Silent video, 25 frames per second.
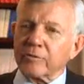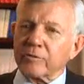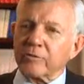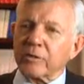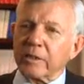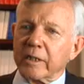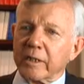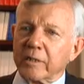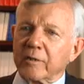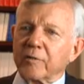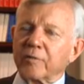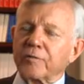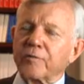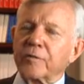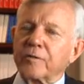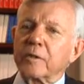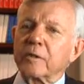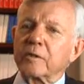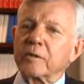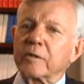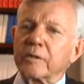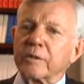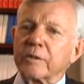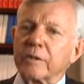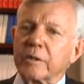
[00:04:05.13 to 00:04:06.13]
to
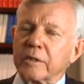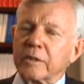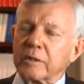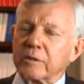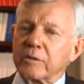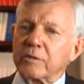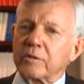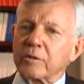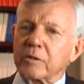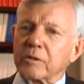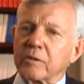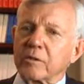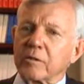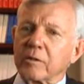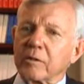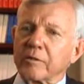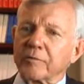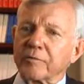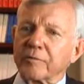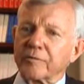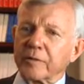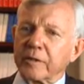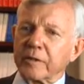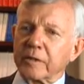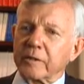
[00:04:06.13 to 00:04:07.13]
interfere in the internal
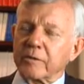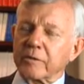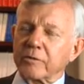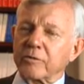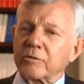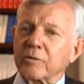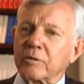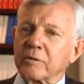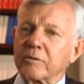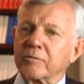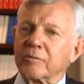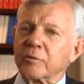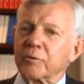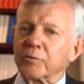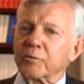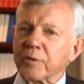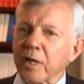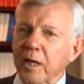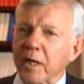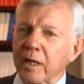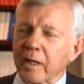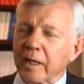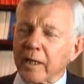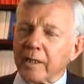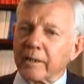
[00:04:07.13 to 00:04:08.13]
affairs of
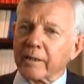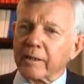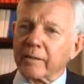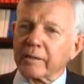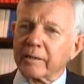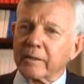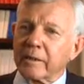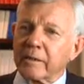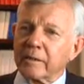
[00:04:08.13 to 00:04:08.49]
Iran.